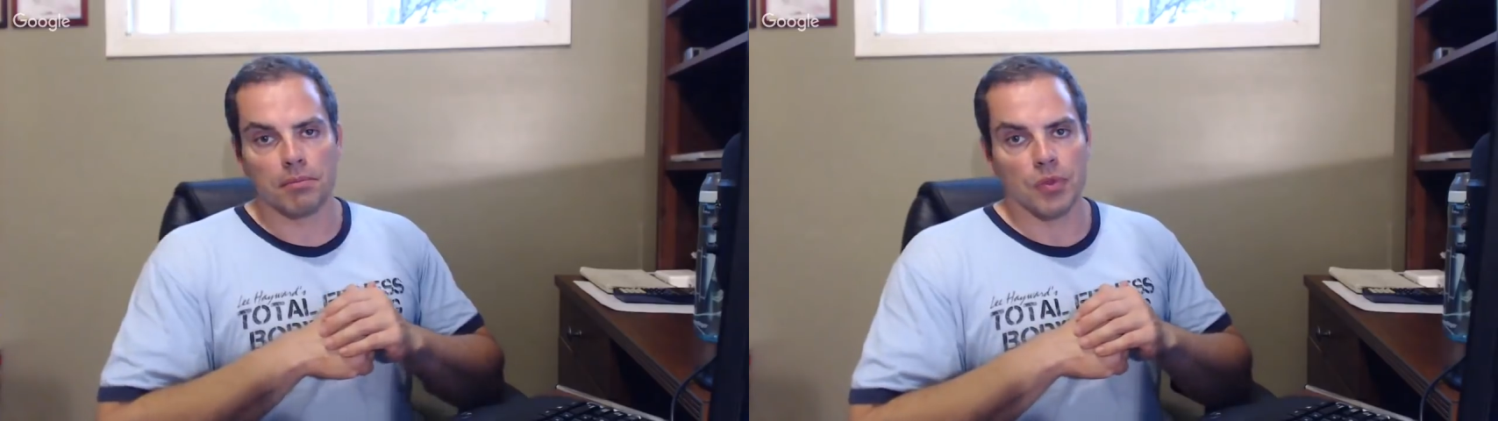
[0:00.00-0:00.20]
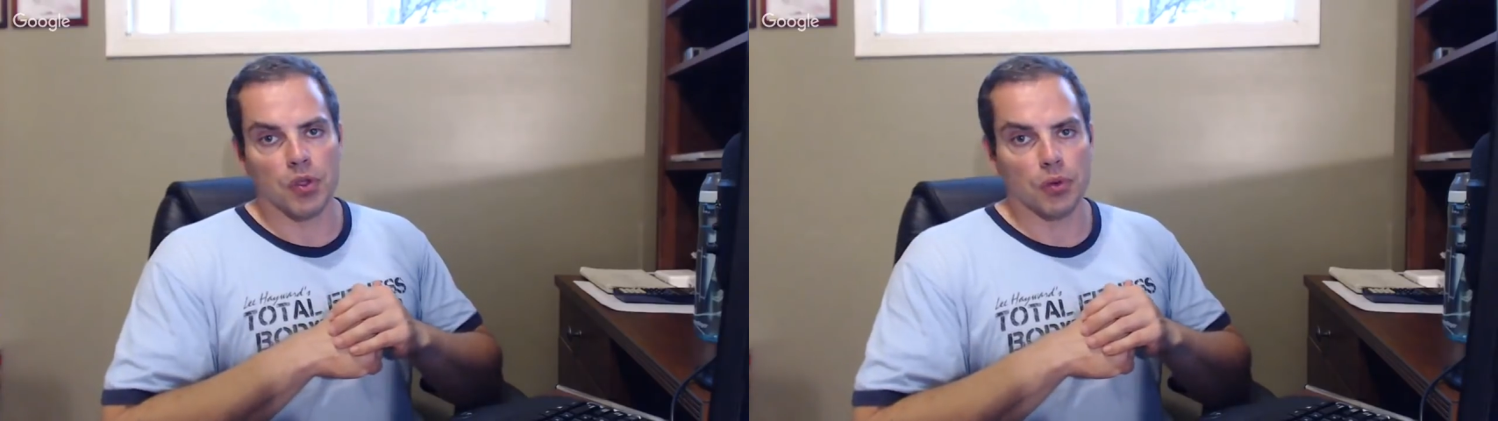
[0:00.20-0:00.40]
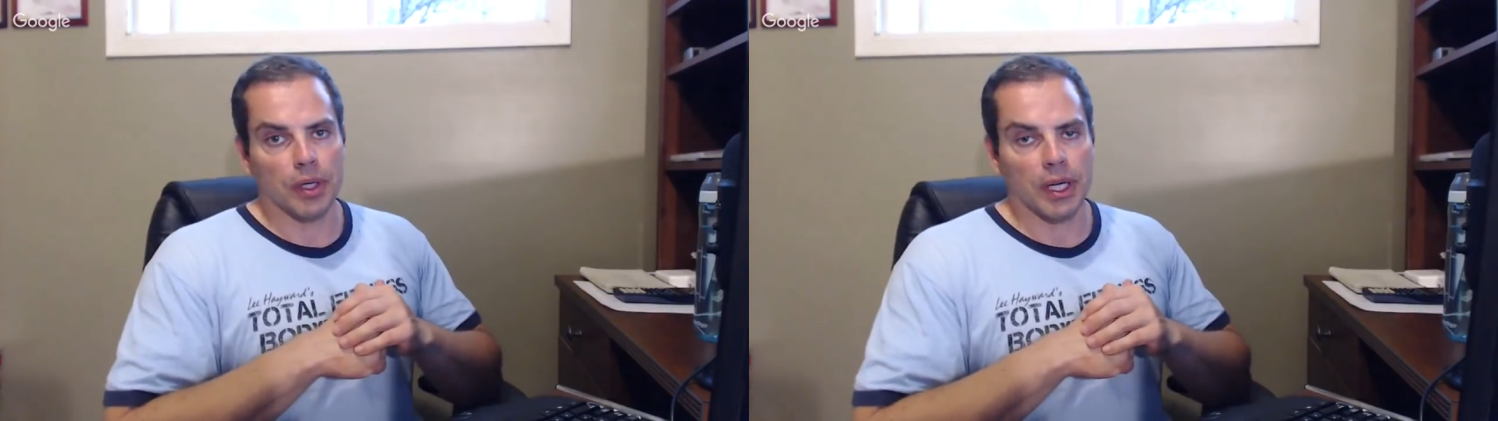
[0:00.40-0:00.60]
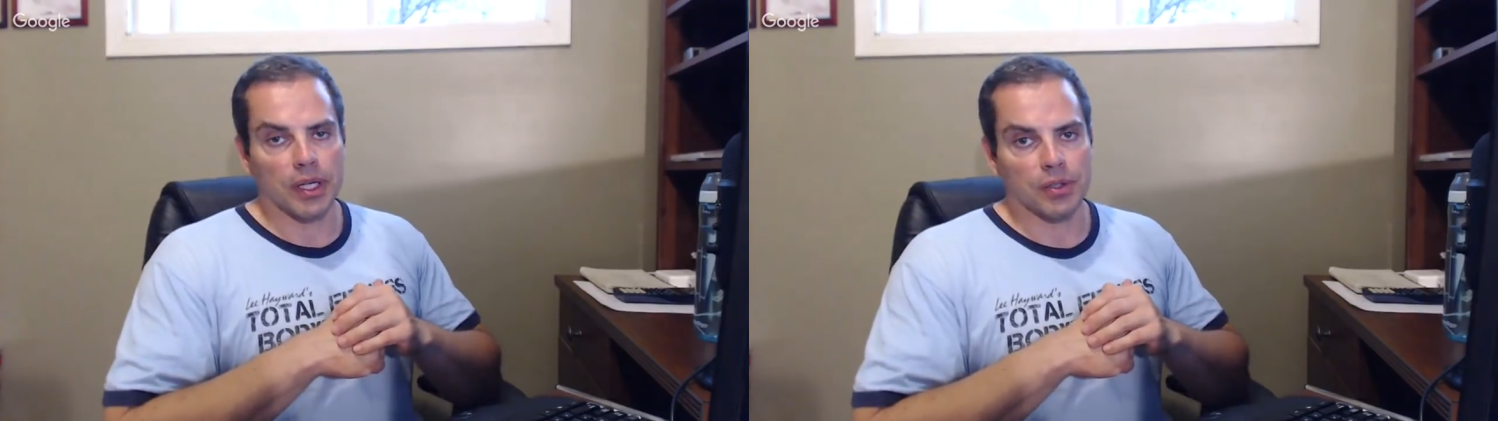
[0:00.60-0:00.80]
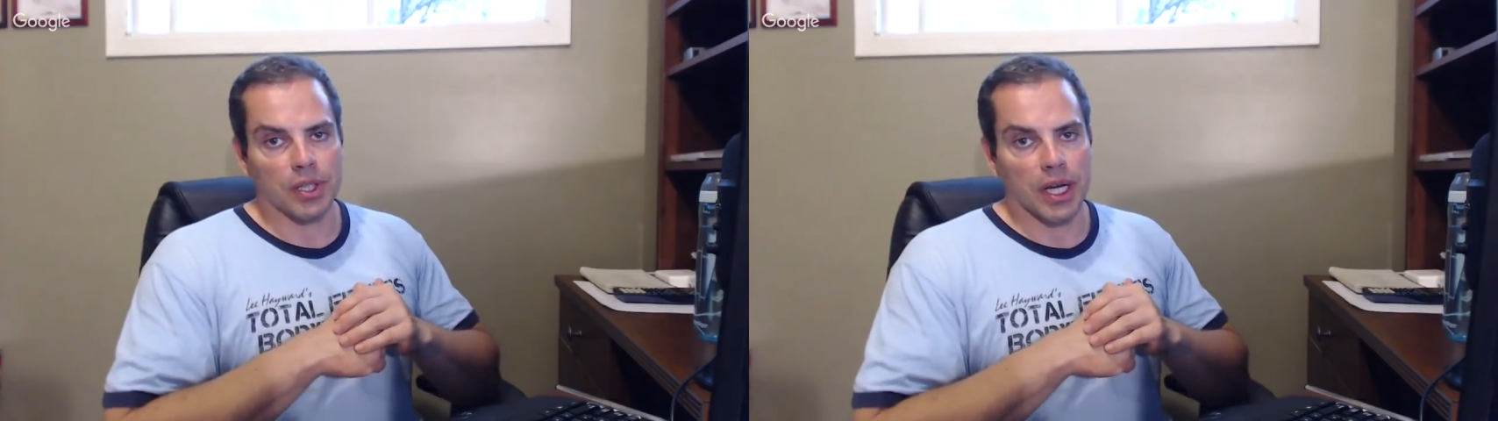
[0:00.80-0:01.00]
Doing
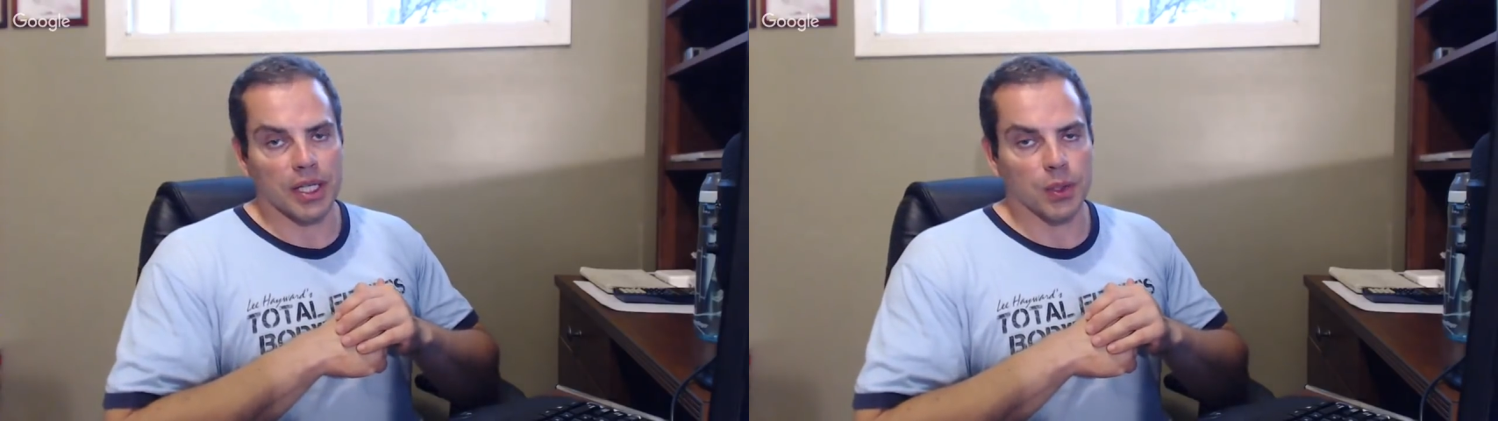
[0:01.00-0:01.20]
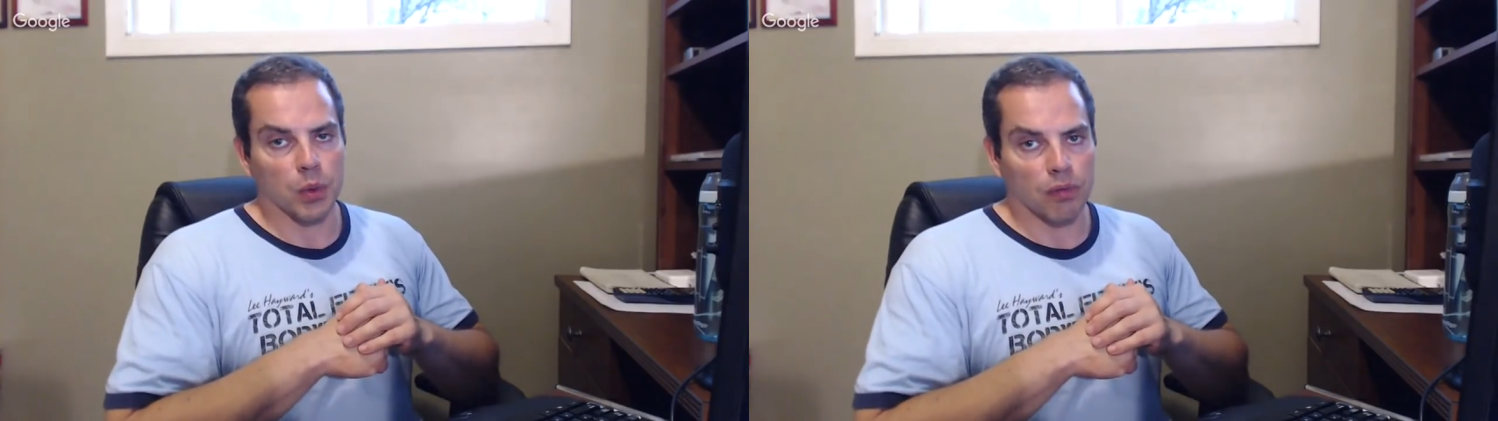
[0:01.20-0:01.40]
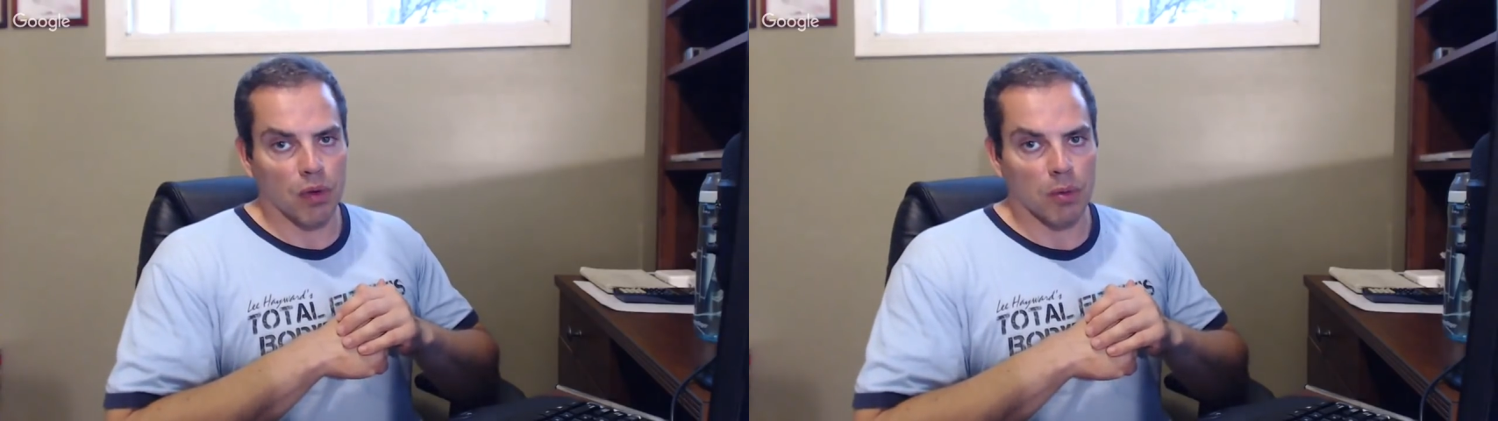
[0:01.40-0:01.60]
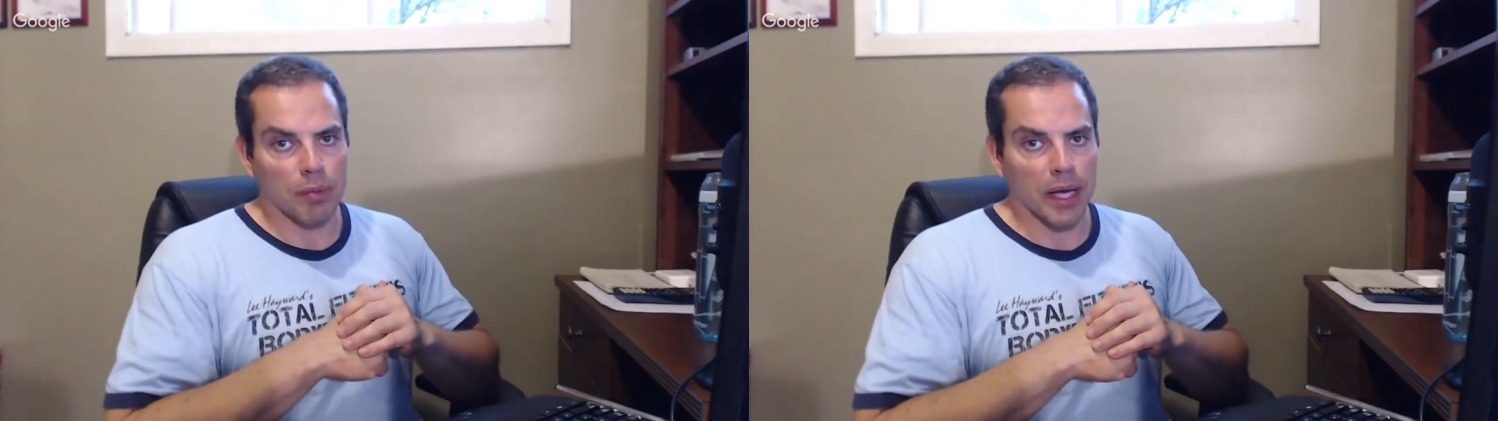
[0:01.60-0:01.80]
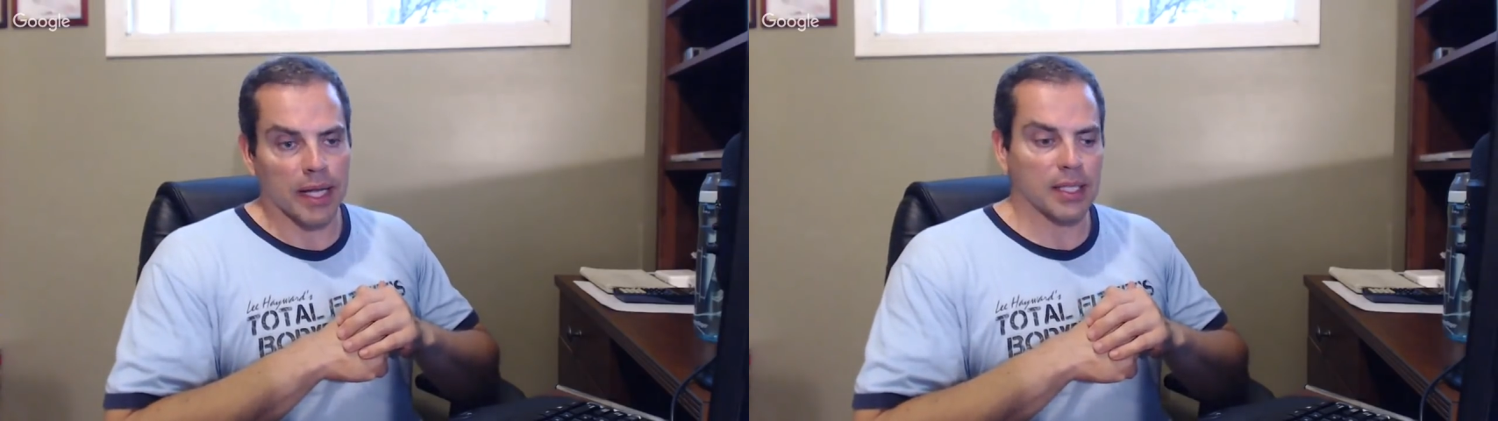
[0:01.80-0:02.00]
exercises with rubber
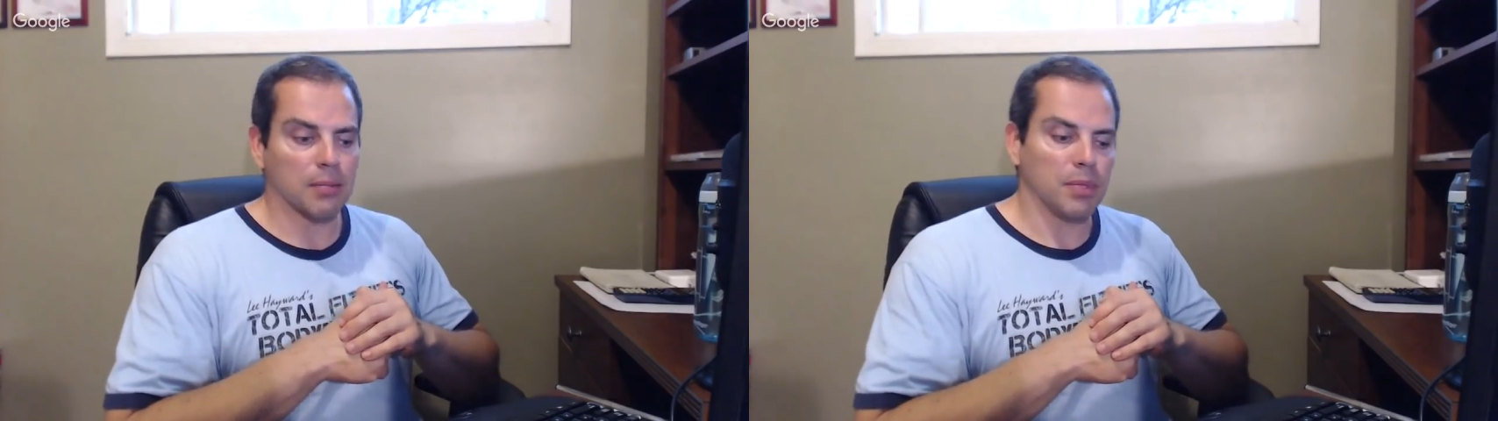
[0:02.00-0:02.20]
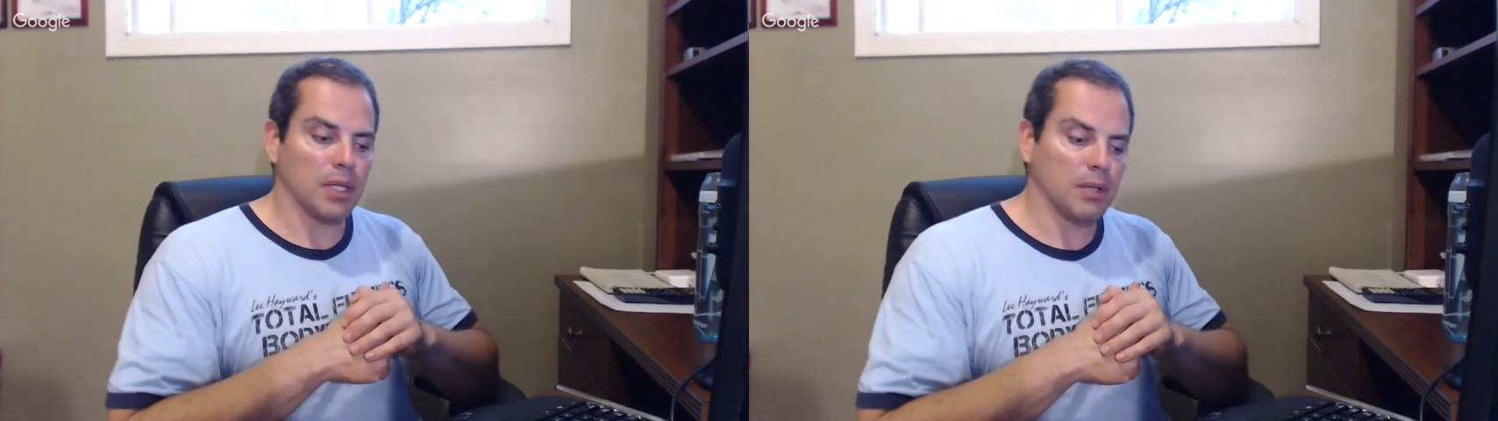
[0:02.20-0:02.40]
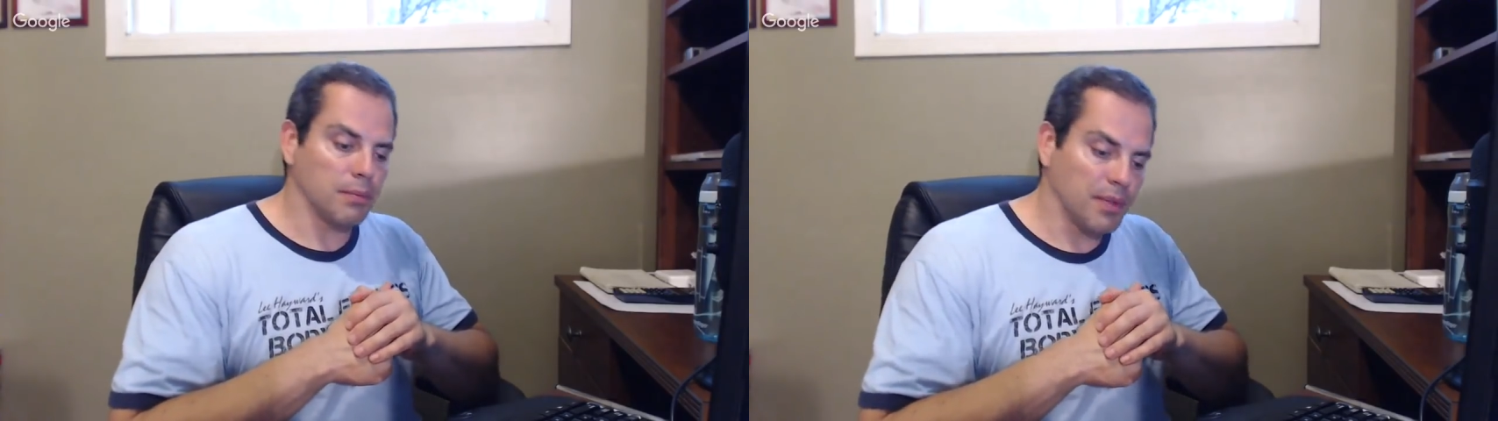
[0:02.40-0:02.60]
bands can be